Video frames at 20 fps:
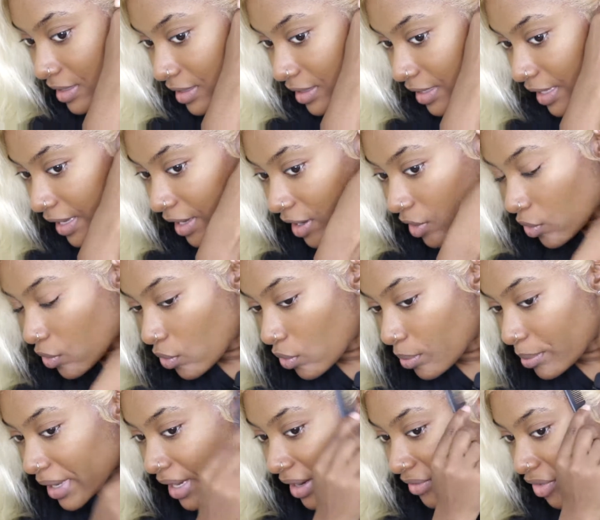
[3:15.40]
like
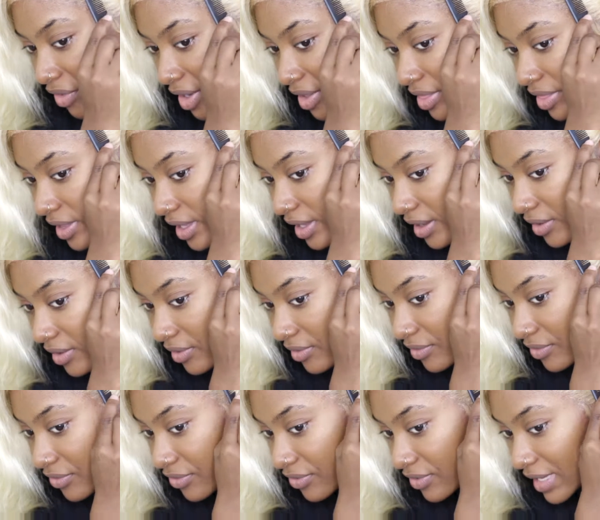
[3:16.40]
comb everything
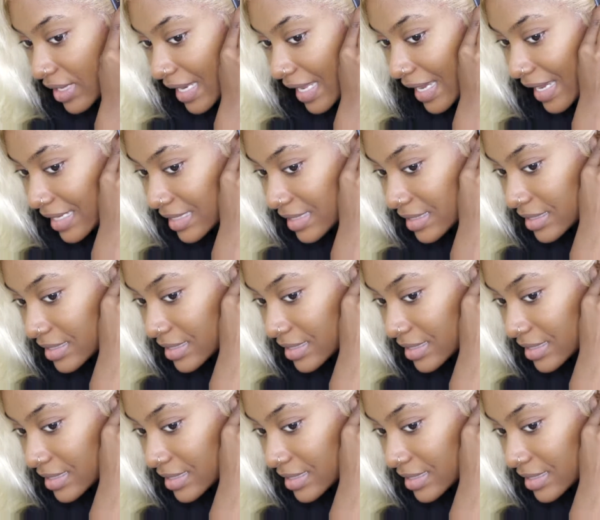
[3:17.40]
flat,